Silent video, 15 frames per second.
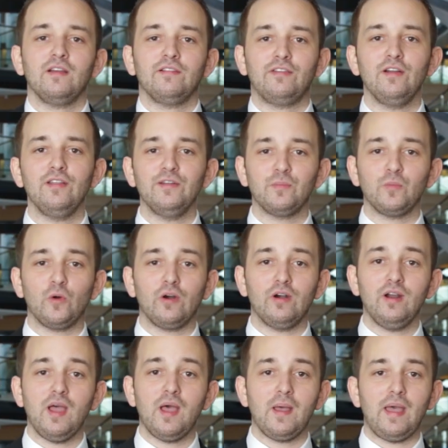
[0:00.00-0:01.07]

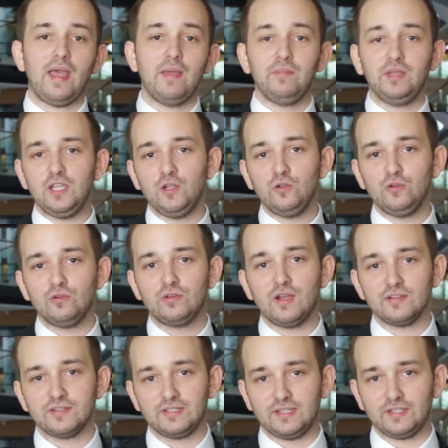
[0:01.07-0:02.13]
Furthermore, MEU
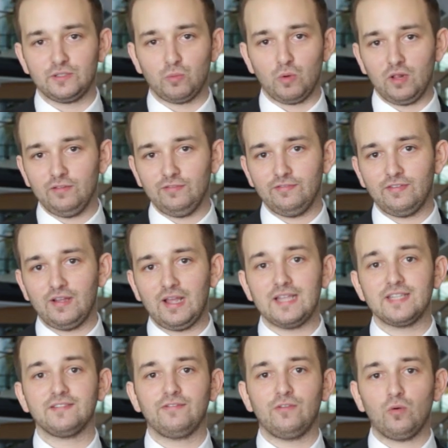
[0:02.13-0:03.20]
2012
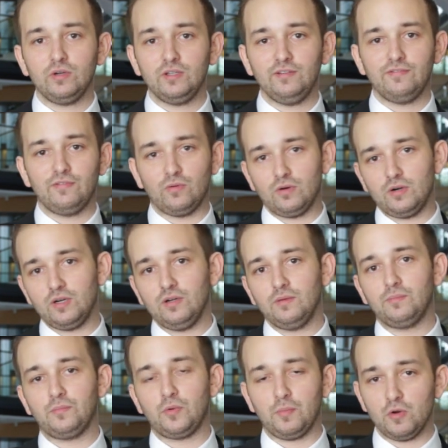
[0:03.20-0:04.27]
has 44
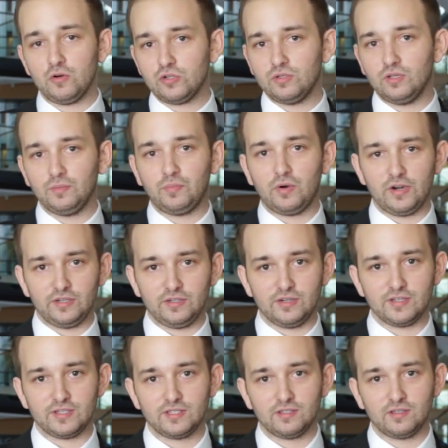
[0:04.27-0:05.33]
promotional
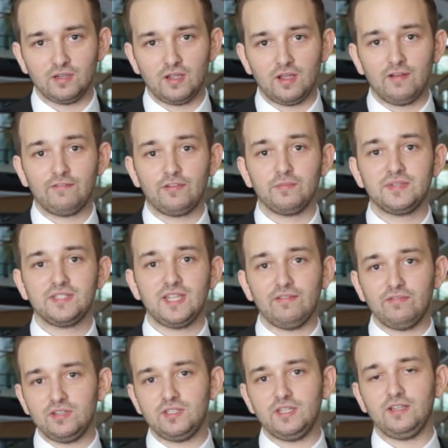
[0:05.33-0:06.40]
partners from
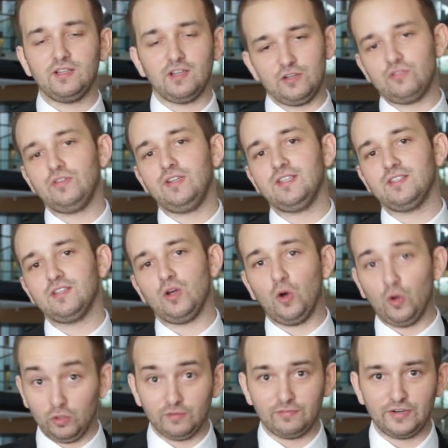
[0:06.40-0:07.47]
17 countries
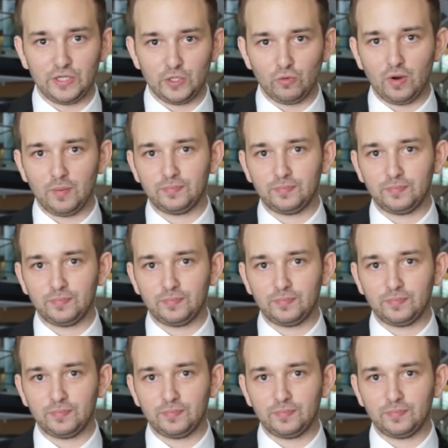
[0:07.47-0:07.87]
all over Europe.